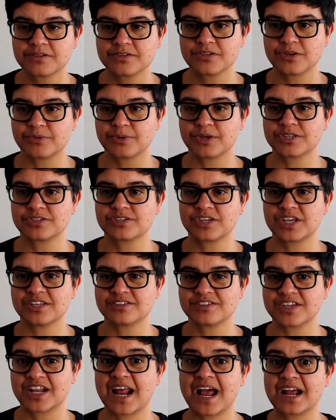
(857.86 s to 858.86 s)
So it's
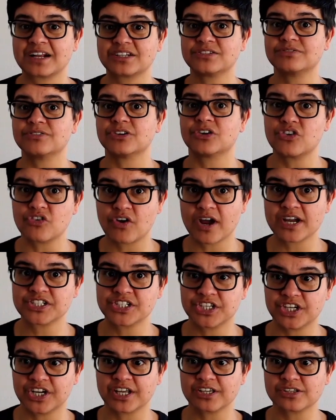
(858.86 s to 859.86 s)
an act of
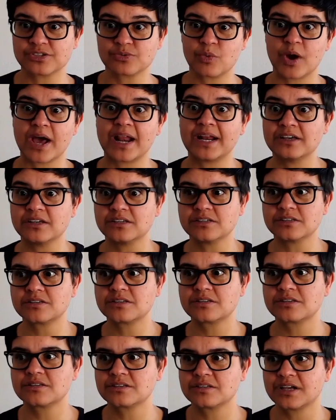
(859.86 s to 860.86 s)
aggression as well
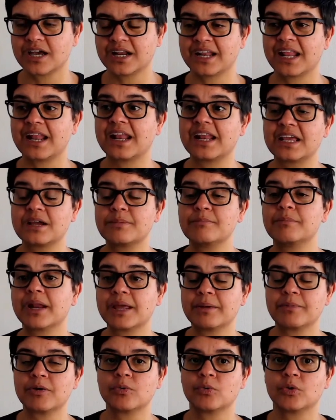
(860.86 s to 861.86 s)
as, and then they can
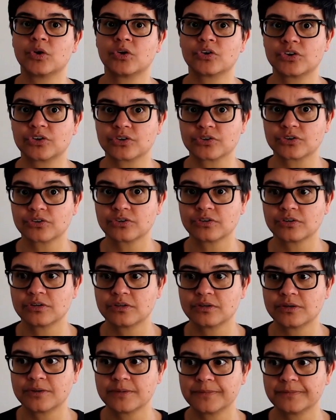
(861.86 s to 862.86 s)
blame it all on Earth.
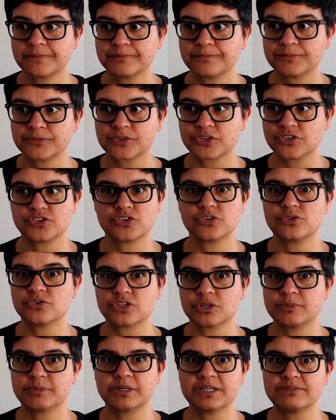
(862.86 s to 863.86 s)
Because who's
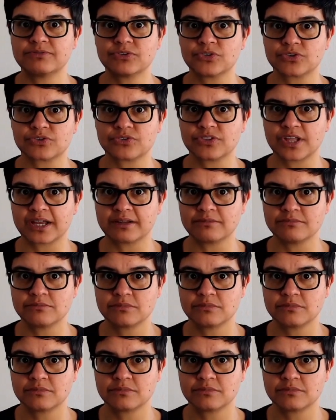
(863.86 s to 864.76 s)
going to believe Earth now?